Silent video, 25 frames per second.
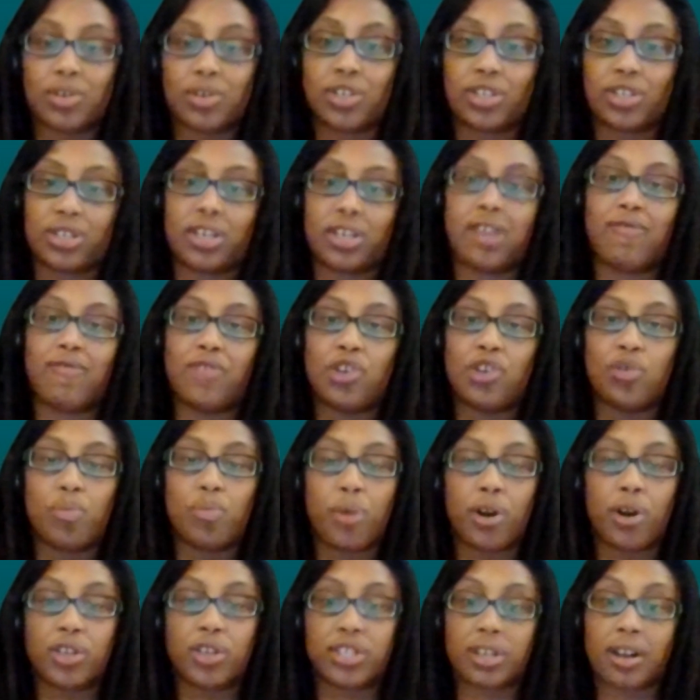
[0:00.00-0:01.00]
which give you
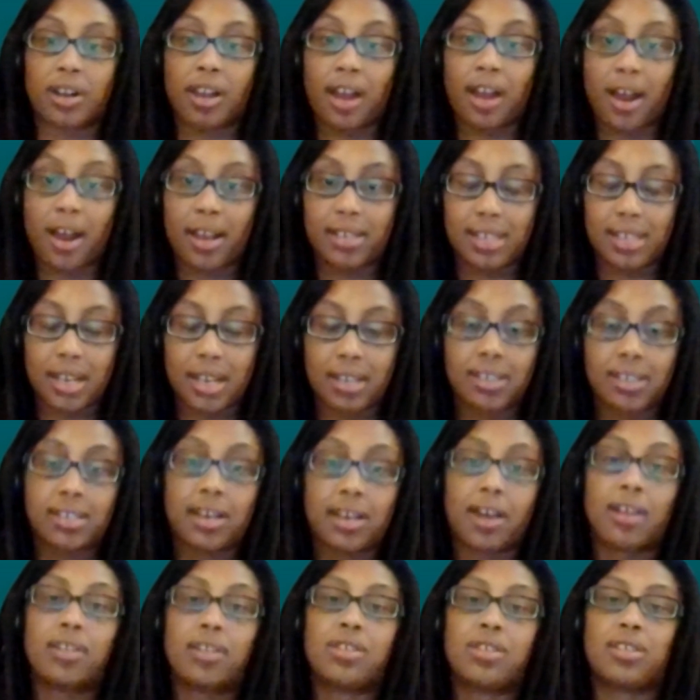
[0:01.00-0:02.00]
personalized
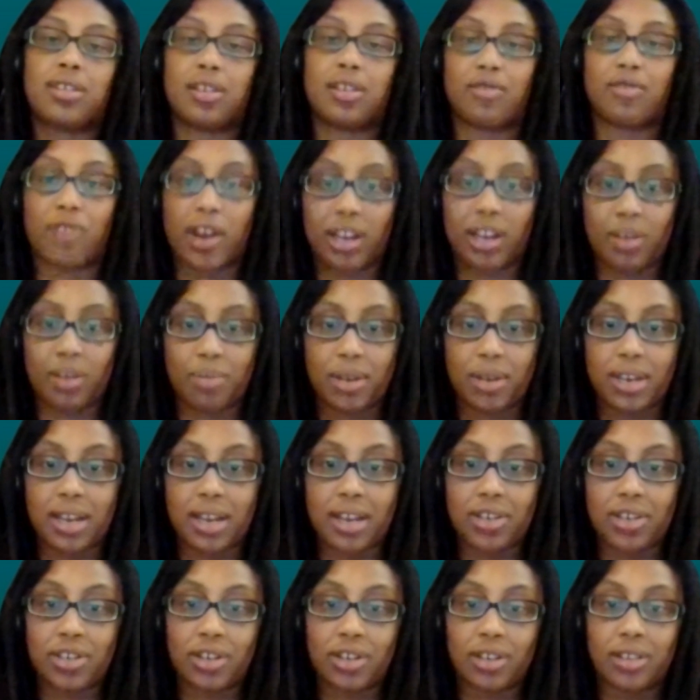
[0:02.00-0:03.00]
insights and
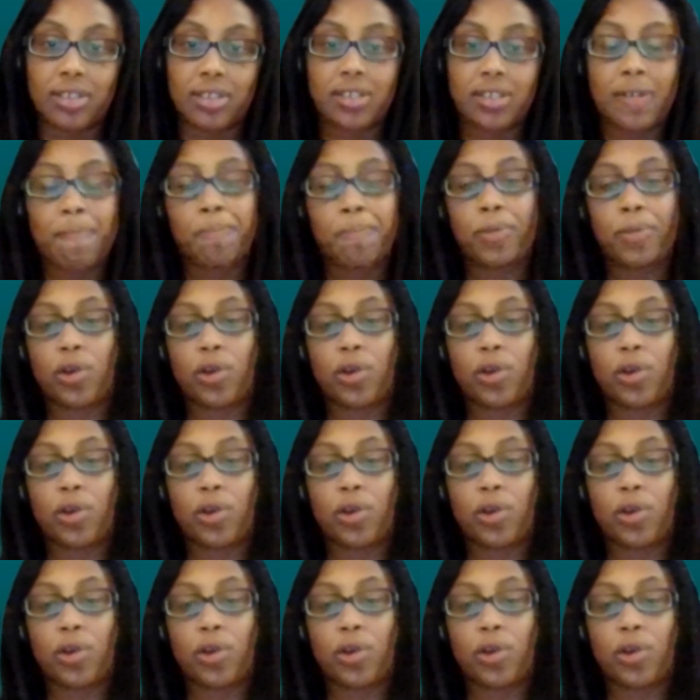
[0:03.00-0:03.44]
recommendations